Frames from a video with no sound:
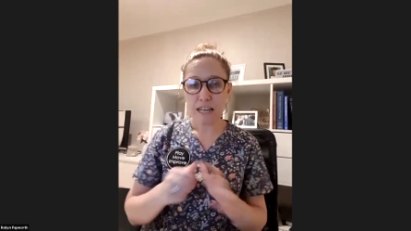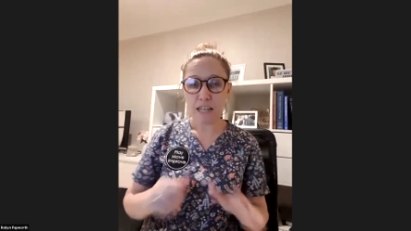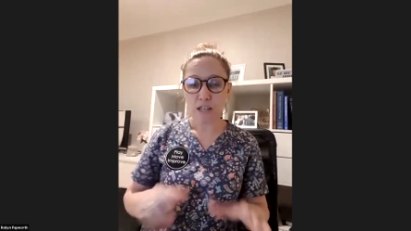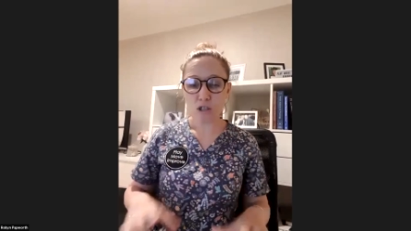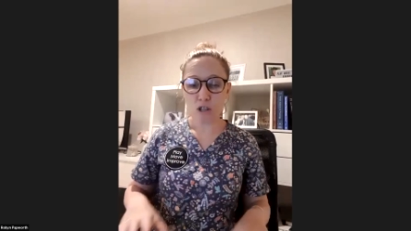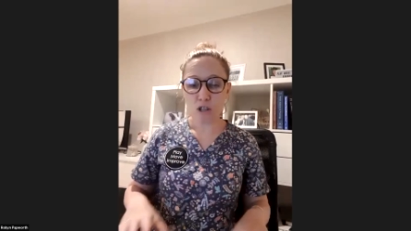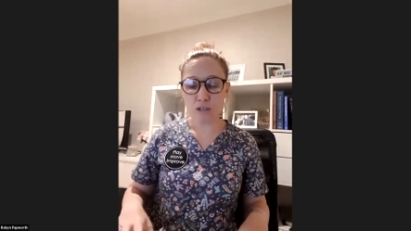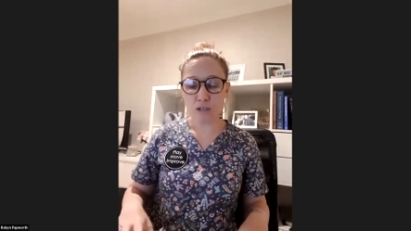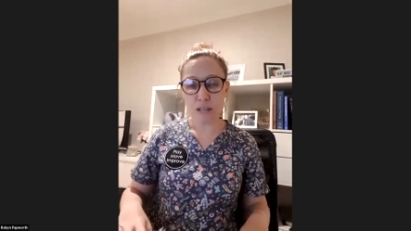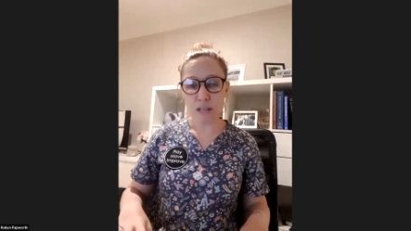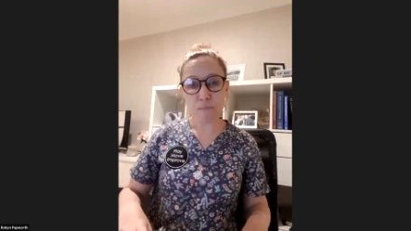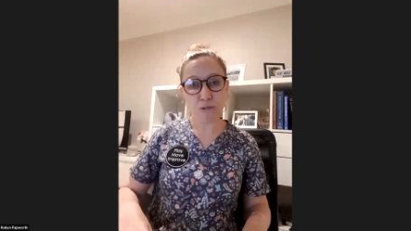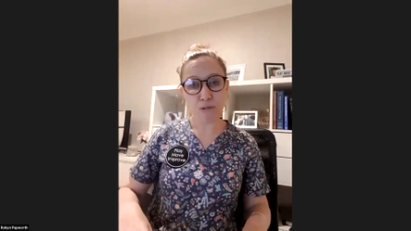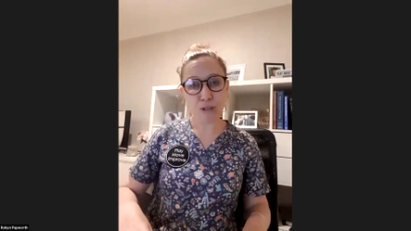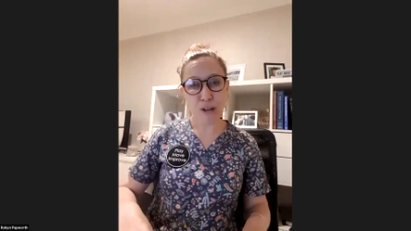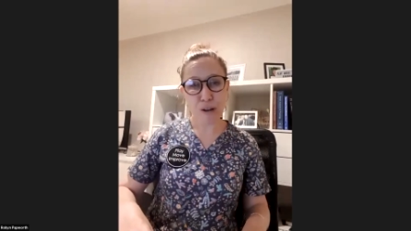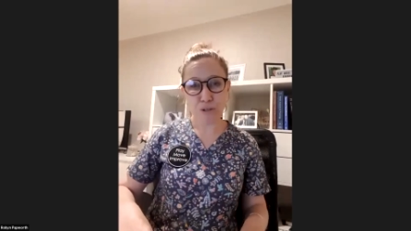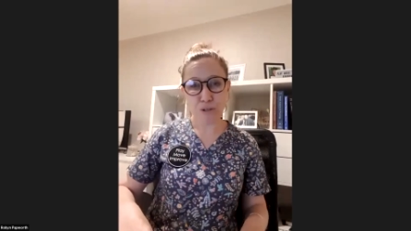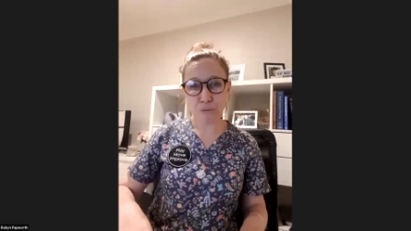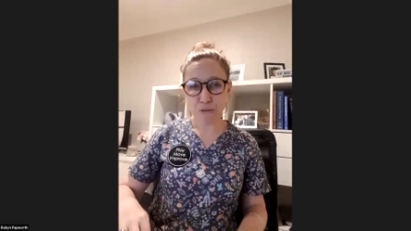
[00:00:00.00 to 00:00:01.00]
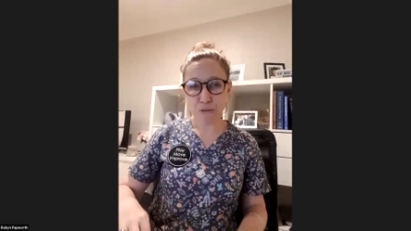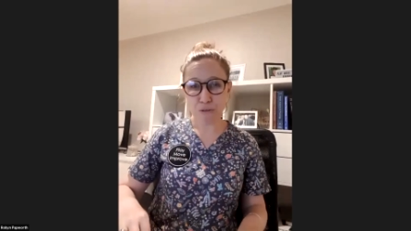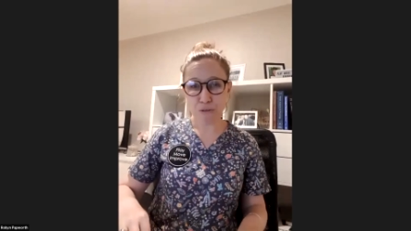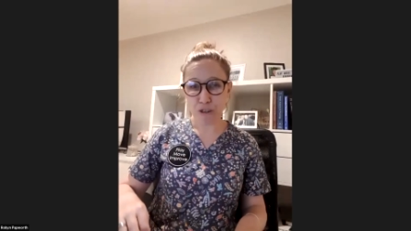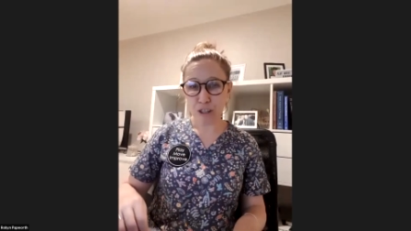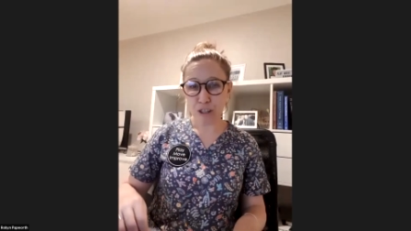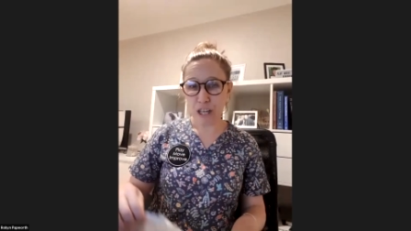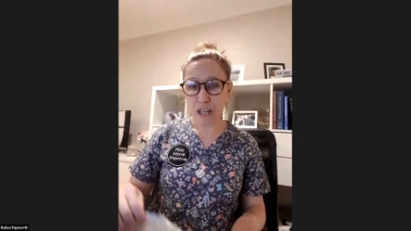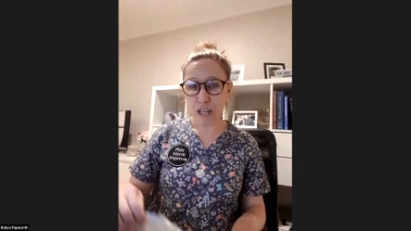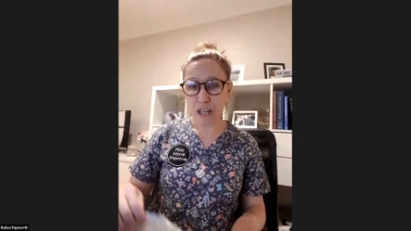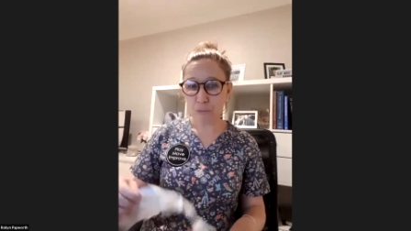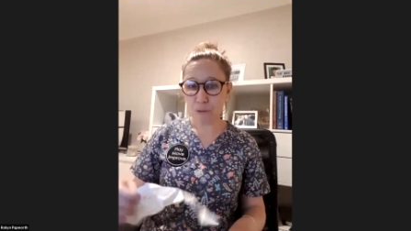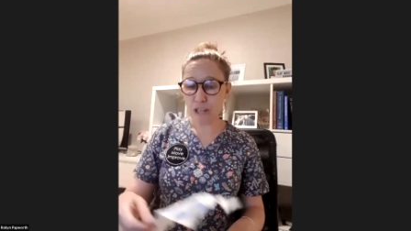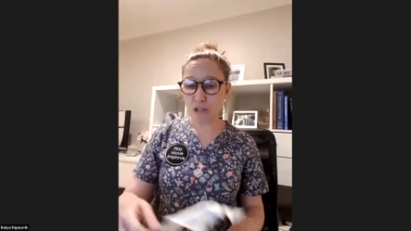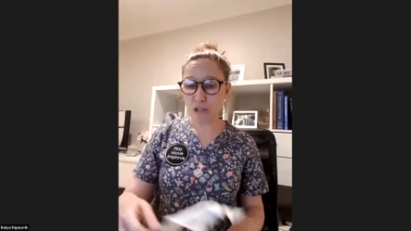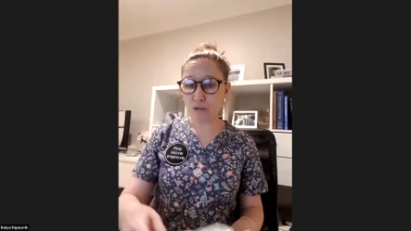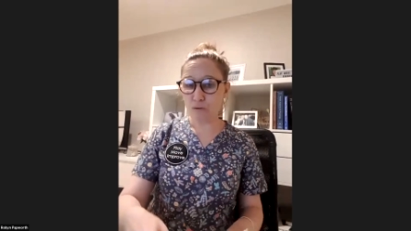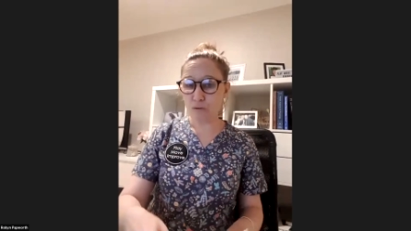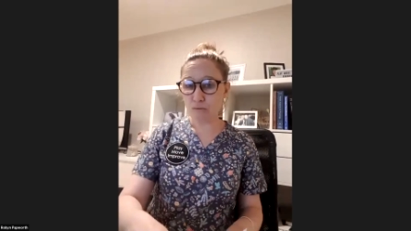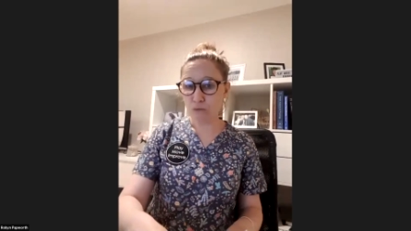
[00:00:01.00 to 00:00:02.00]
So sometimes we feel like we
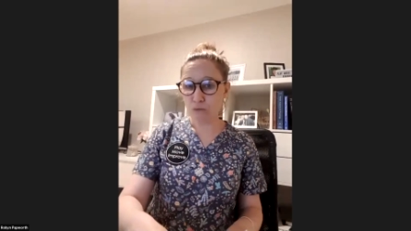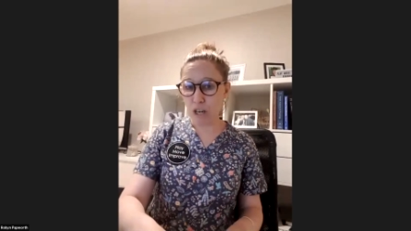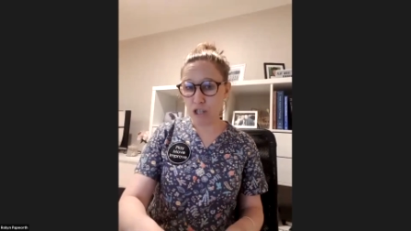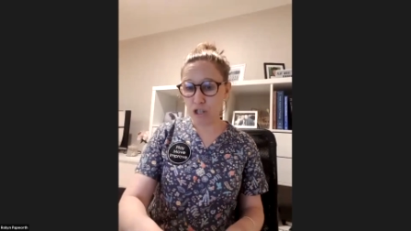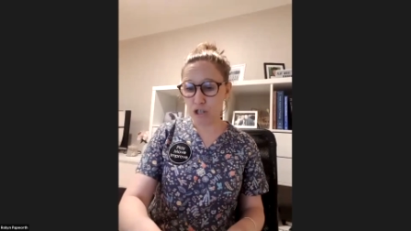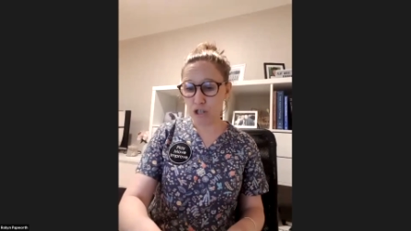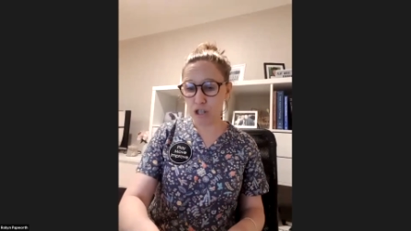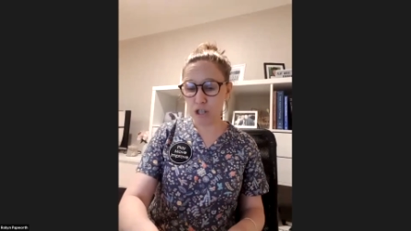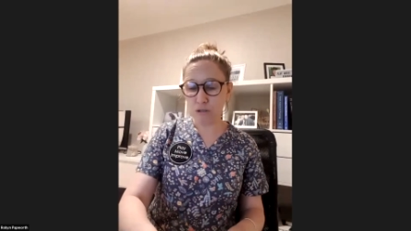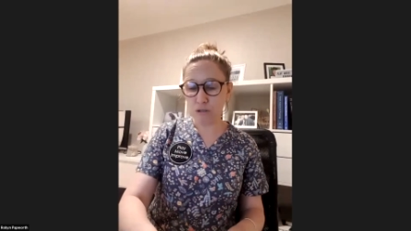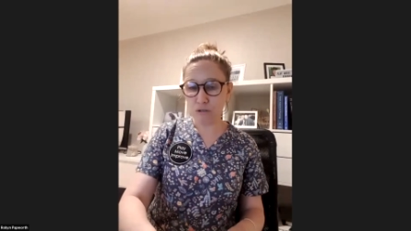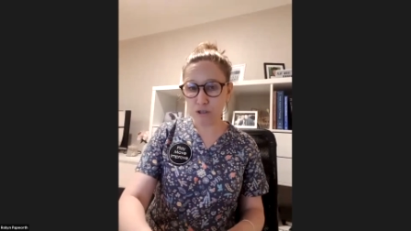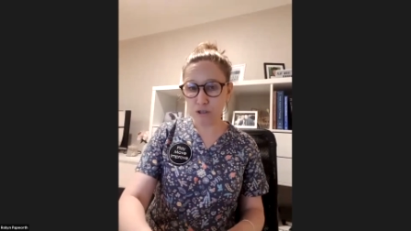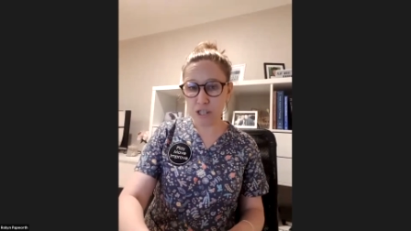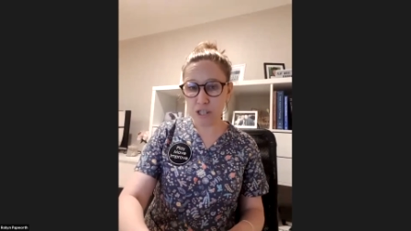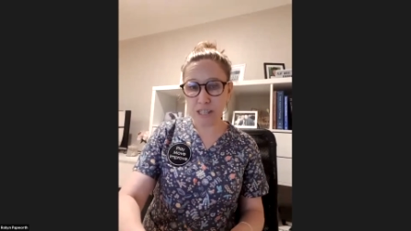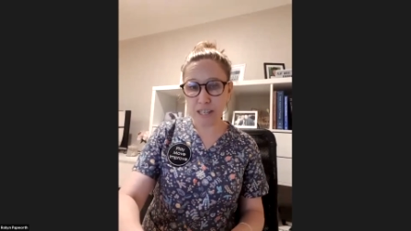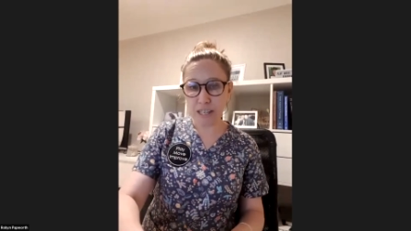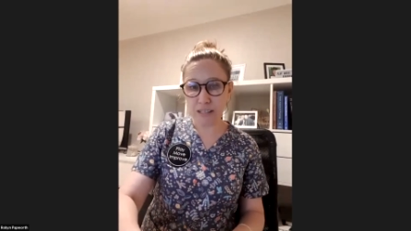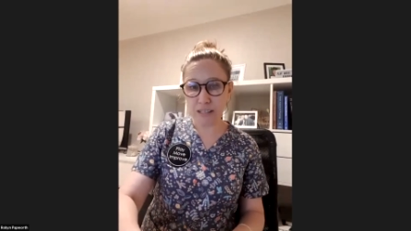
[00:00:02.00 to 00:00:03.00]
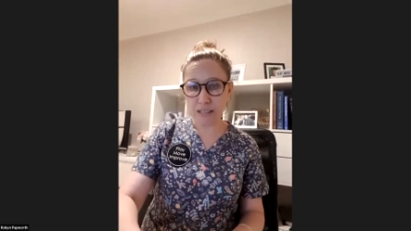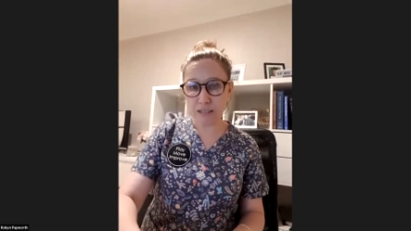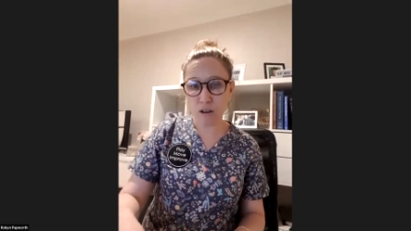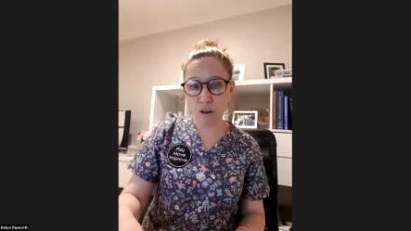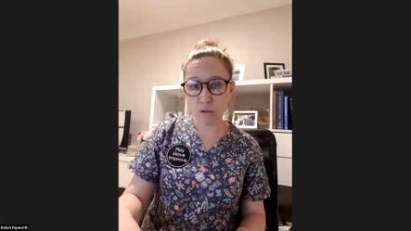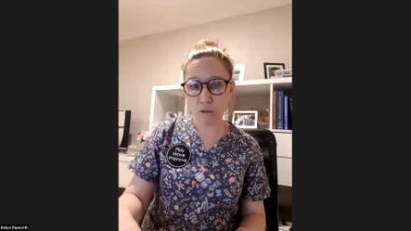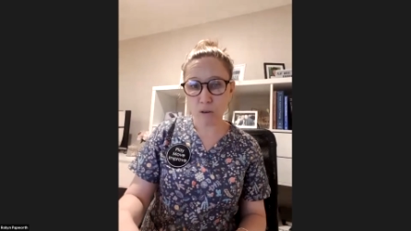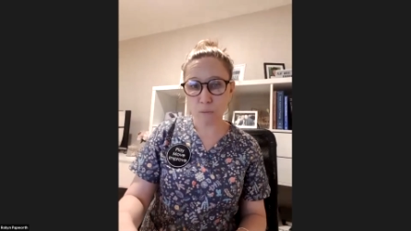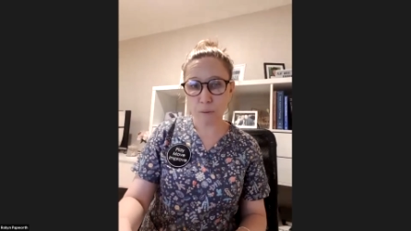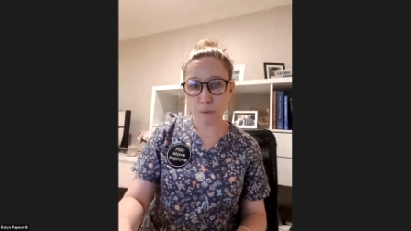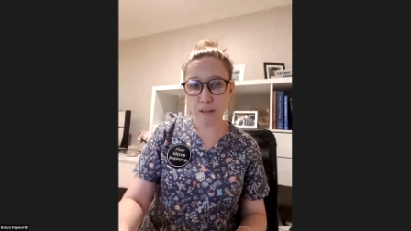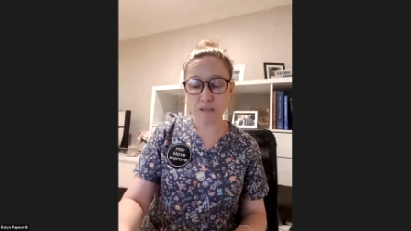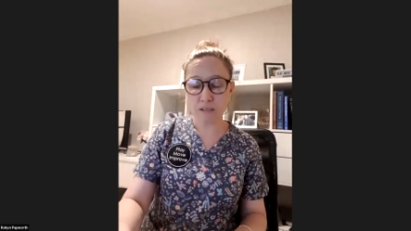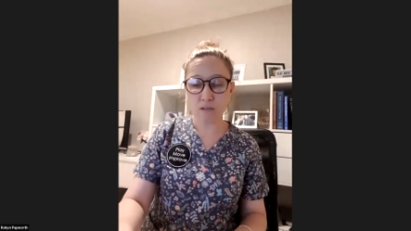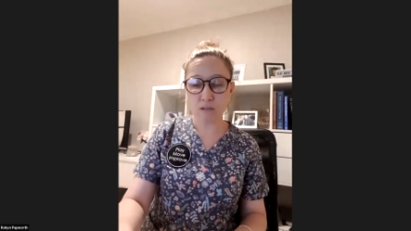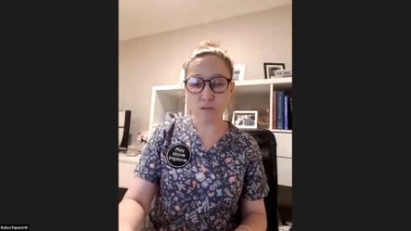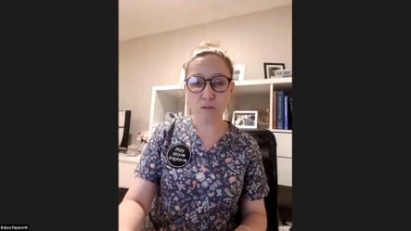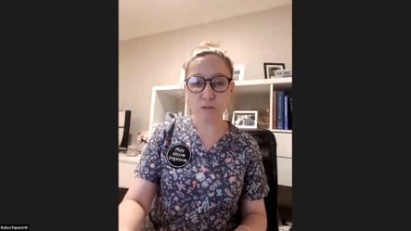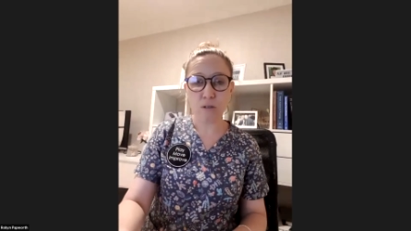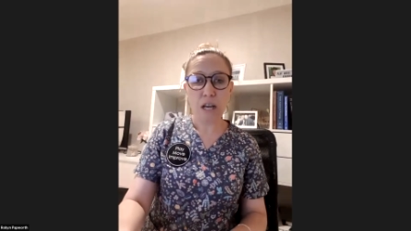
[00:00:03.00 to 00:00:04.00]
need to rush children to get to hold a
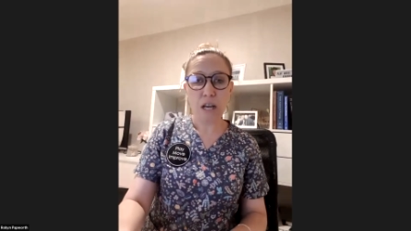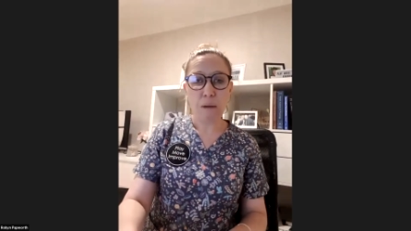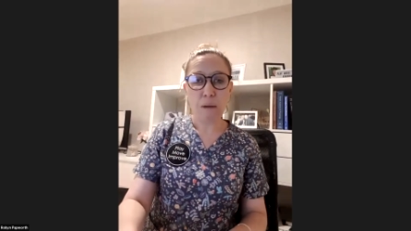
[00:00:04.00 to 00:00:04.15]
pencil.